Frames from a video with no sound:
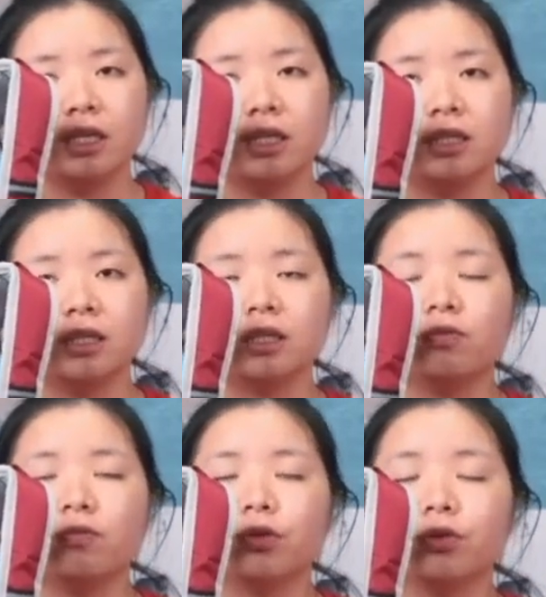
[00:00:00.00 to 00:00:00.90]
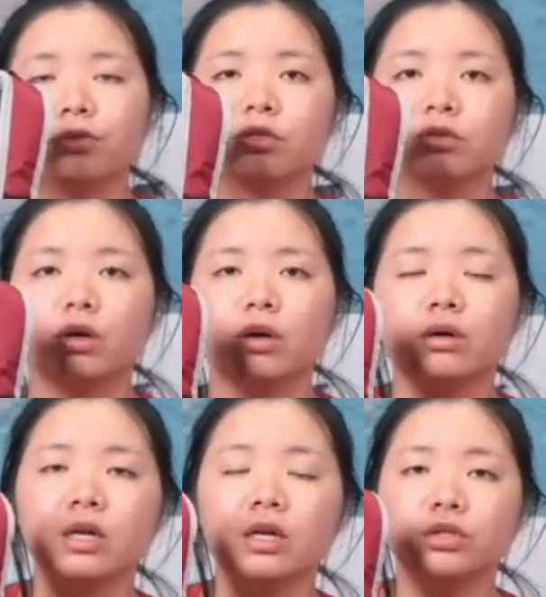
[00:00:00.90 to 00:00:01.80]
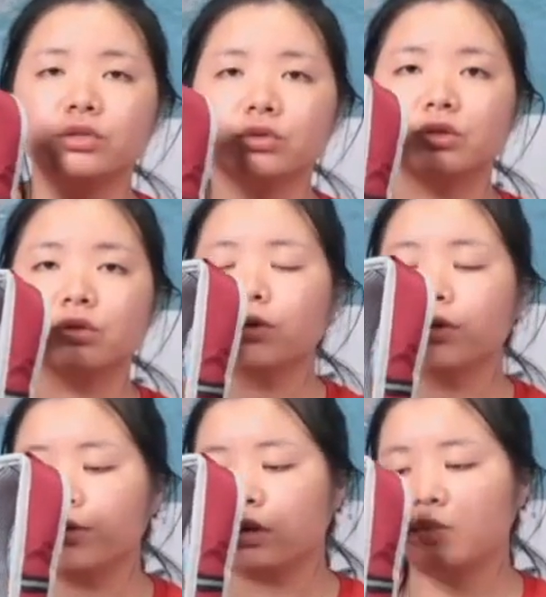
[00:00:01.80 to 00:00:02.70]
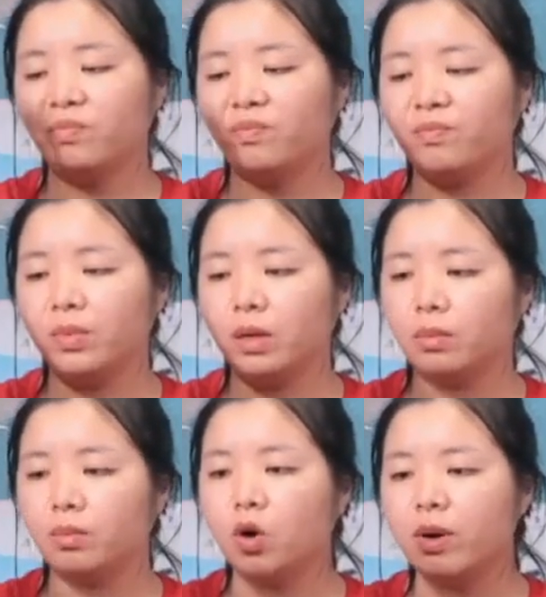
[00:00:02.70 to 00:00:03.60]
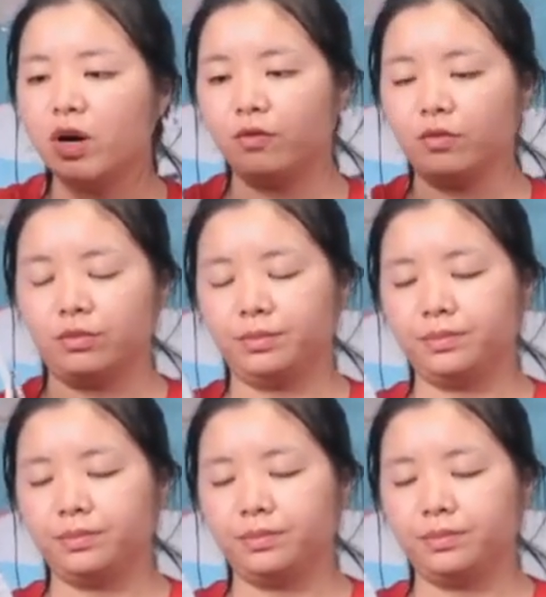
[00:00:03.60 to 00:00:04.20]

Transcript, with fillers: It is easy for you to store, to store your uh, mobile phone.